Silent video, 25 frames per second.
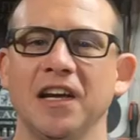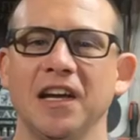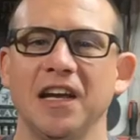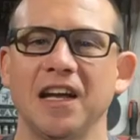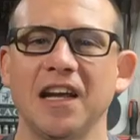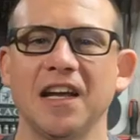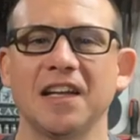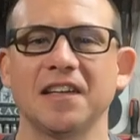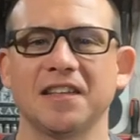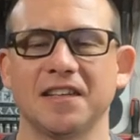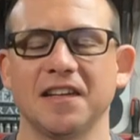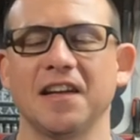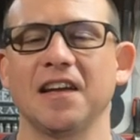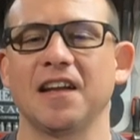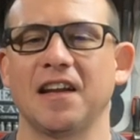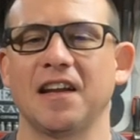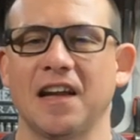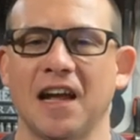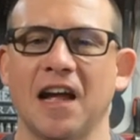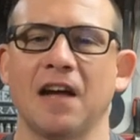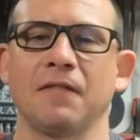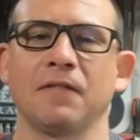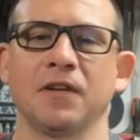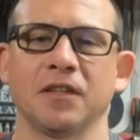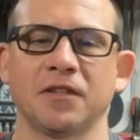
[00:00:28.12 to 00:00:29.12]
it did
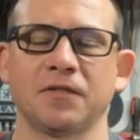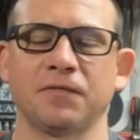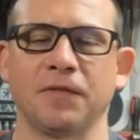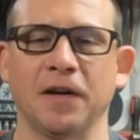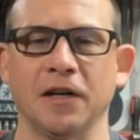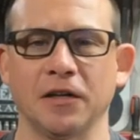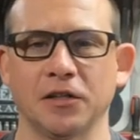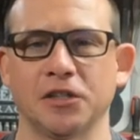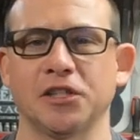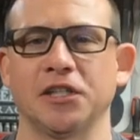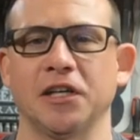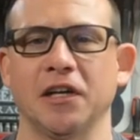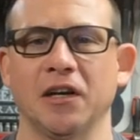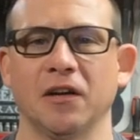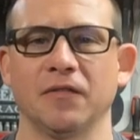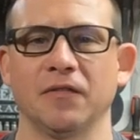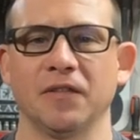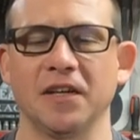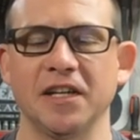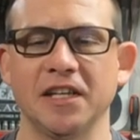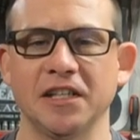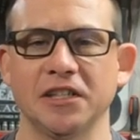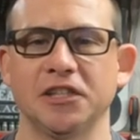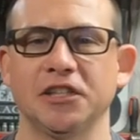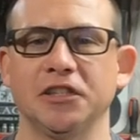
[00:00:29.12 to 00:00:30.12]
have its fair share of
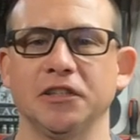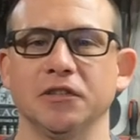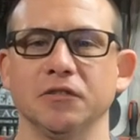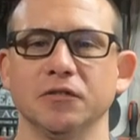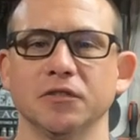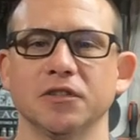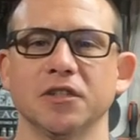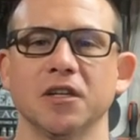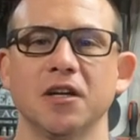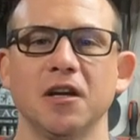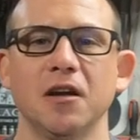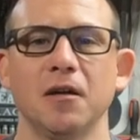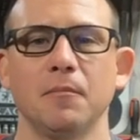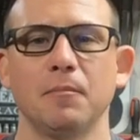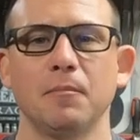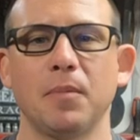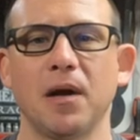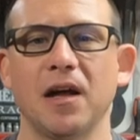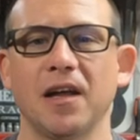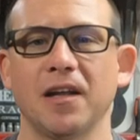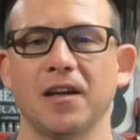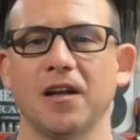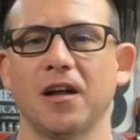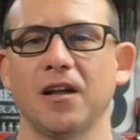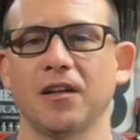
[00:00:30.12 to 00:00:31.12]
issues,
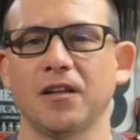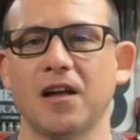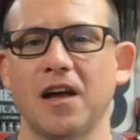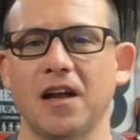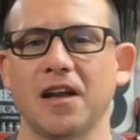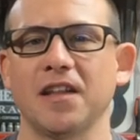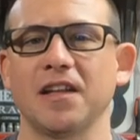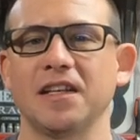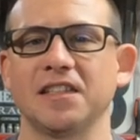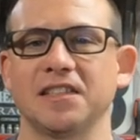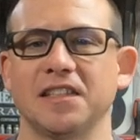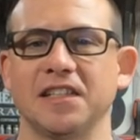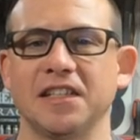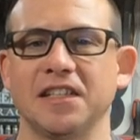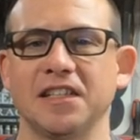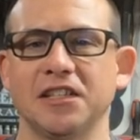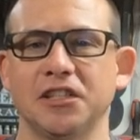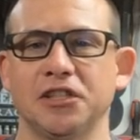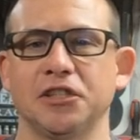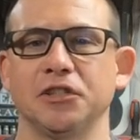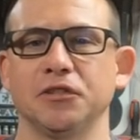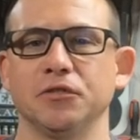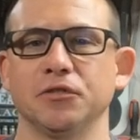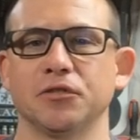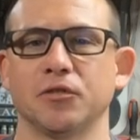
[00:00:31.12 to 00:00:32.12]
but a lot of these
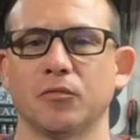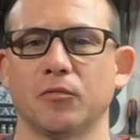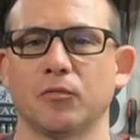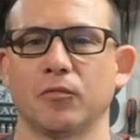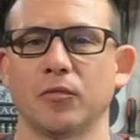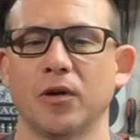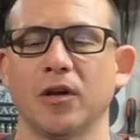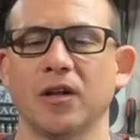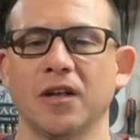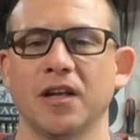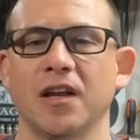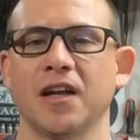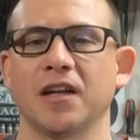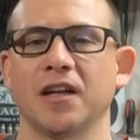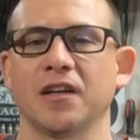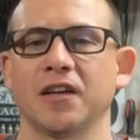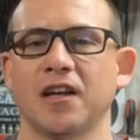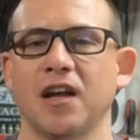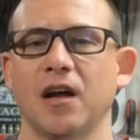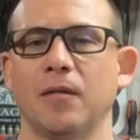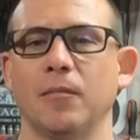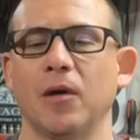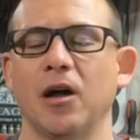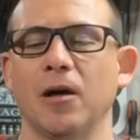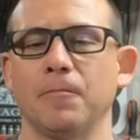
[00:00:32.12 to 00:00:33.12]
issues really didn't
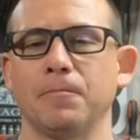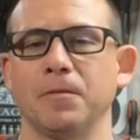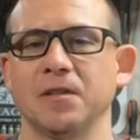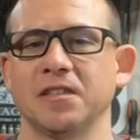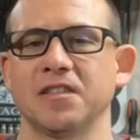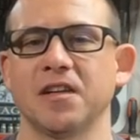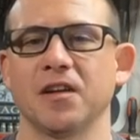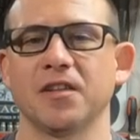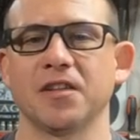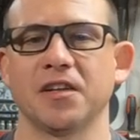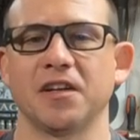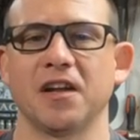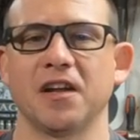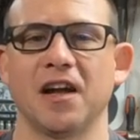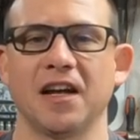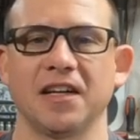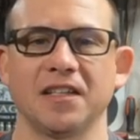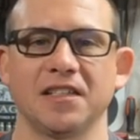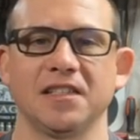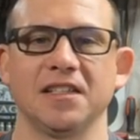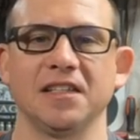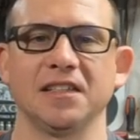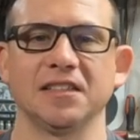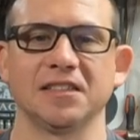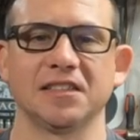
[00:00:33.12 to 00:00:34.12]
come up until the
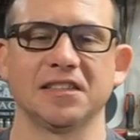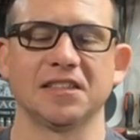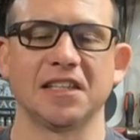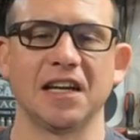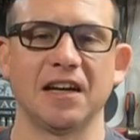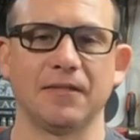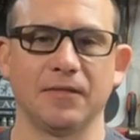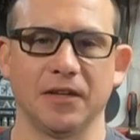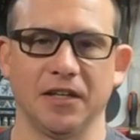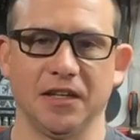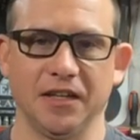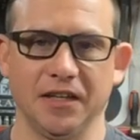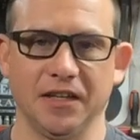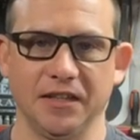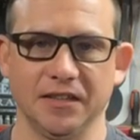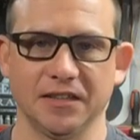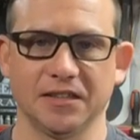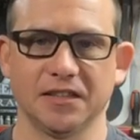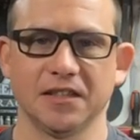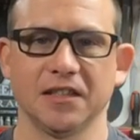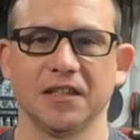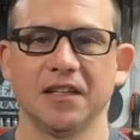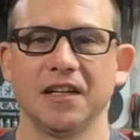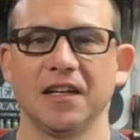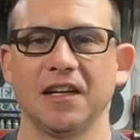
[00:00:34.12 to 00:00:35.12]
nineteen
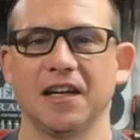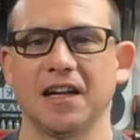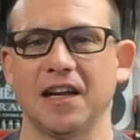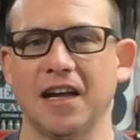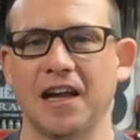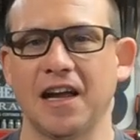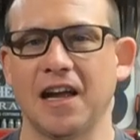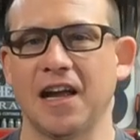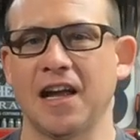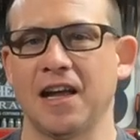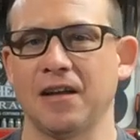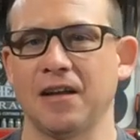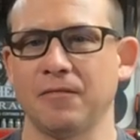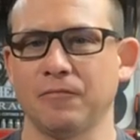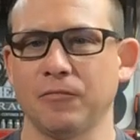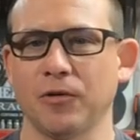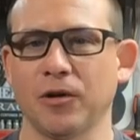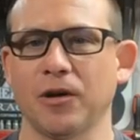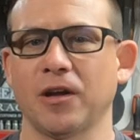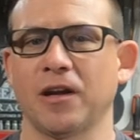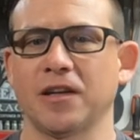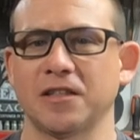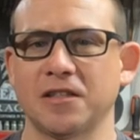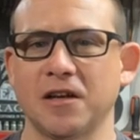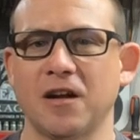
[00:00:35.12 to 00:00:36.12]
seventies. And we're
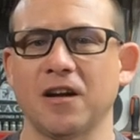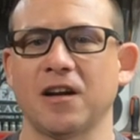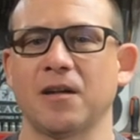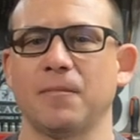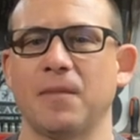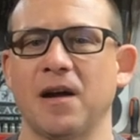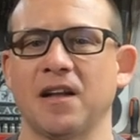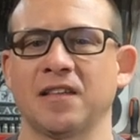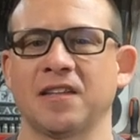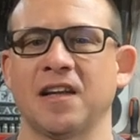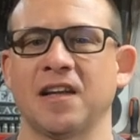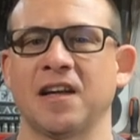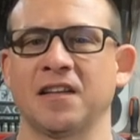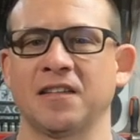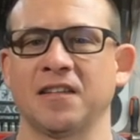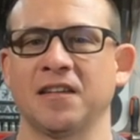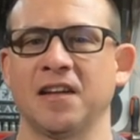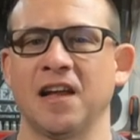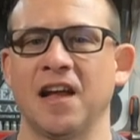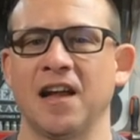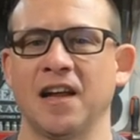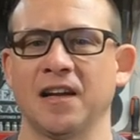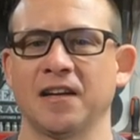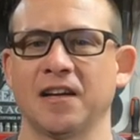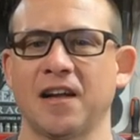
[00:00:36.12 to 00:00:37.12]
going to talk about that
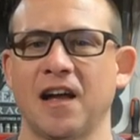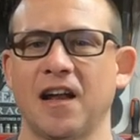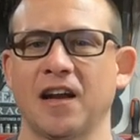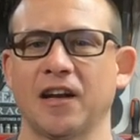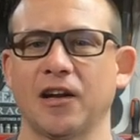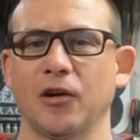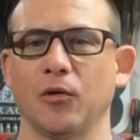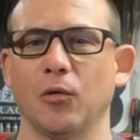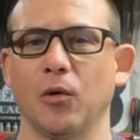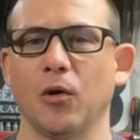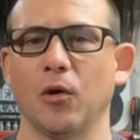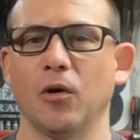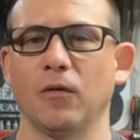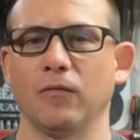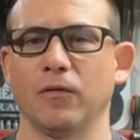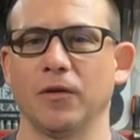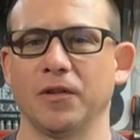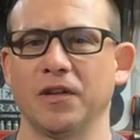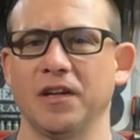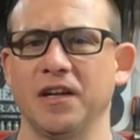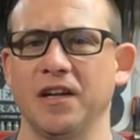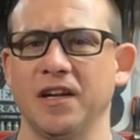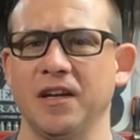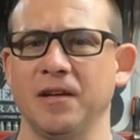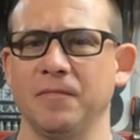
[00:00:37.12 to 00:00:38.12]
today and kind of go over
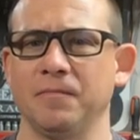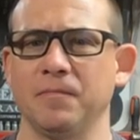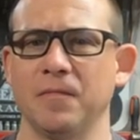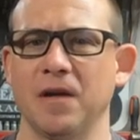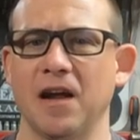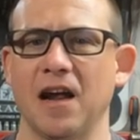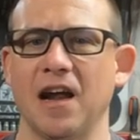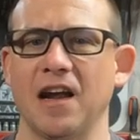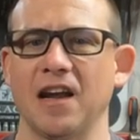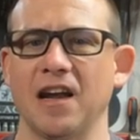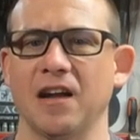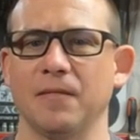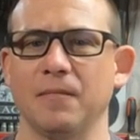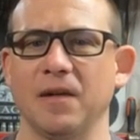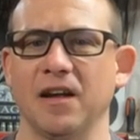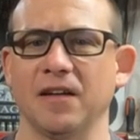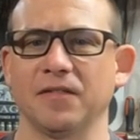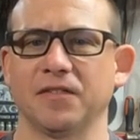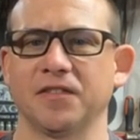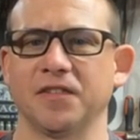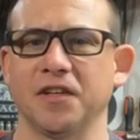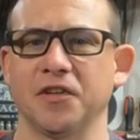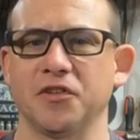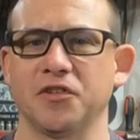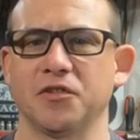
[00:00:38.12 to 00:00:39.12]
the A M
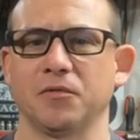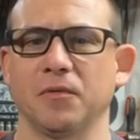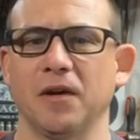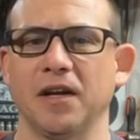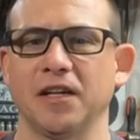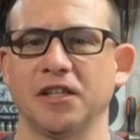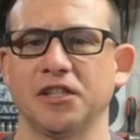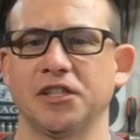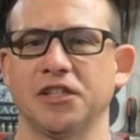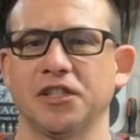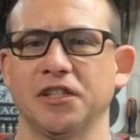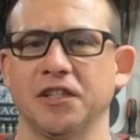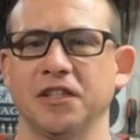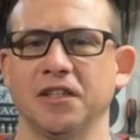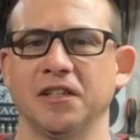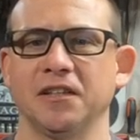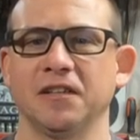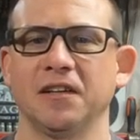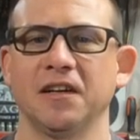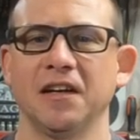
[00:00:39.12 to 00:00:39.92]
F situation